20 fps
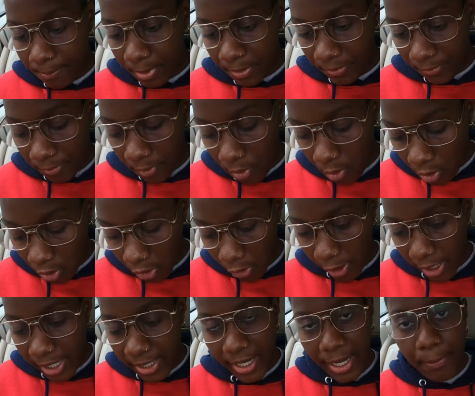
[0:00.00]
before
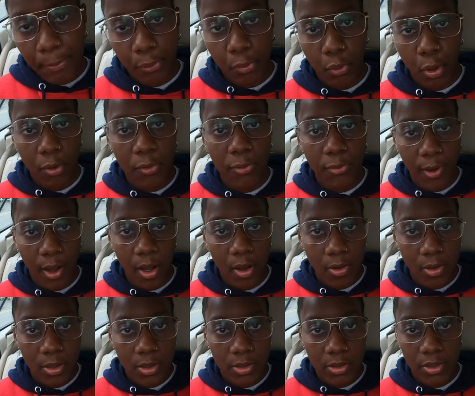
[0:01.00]
creating a
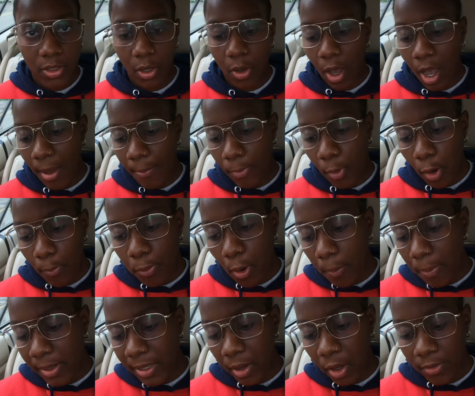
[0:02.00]
profile, so I'm not
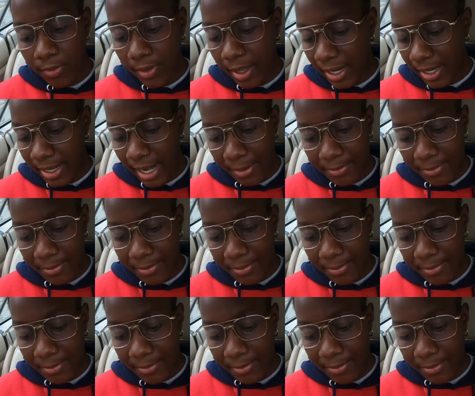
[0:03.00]
properly on dating